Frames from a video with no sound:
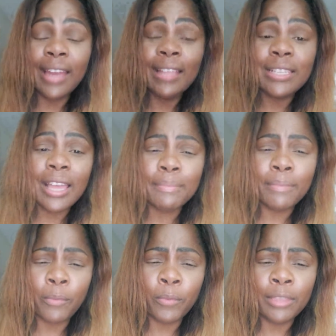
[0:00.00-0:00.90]
of time,
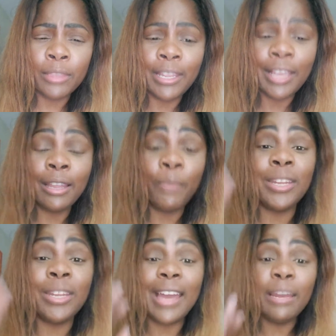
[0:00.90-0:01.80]
like with a
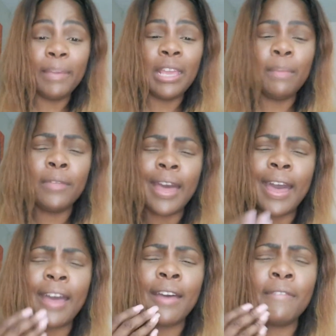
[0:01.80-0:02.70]
lot of people that
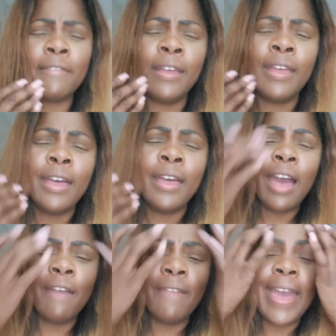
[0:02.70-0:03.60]
I've
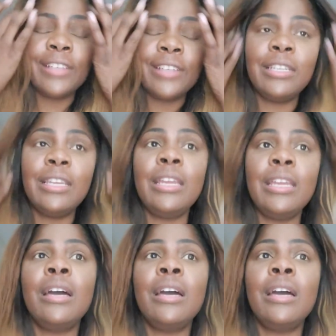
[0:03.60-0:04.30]
actually